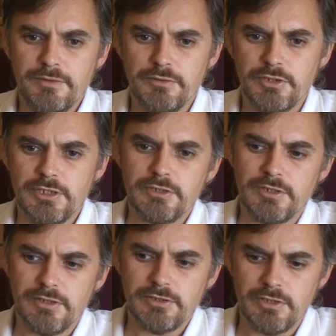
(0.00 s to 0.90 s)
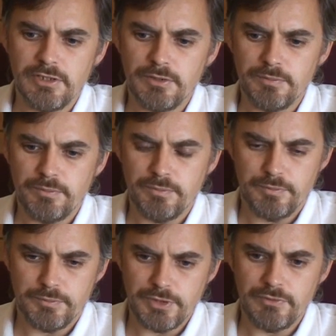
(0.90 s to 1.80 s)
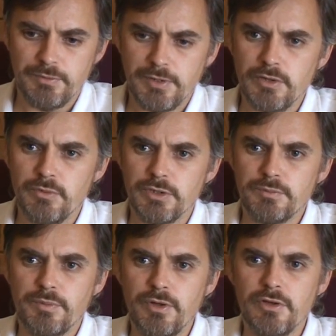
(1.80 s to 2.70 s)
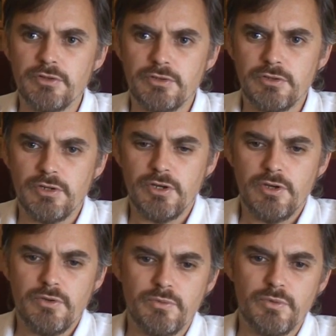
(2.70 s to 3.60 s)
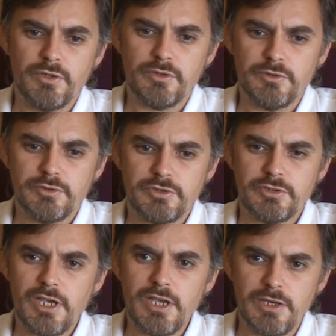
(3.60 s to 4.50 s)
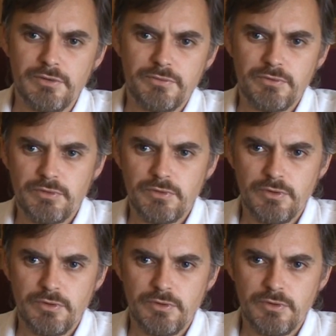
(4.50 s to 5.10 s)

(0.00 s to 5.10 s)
Just this little 7 megawatt plant will save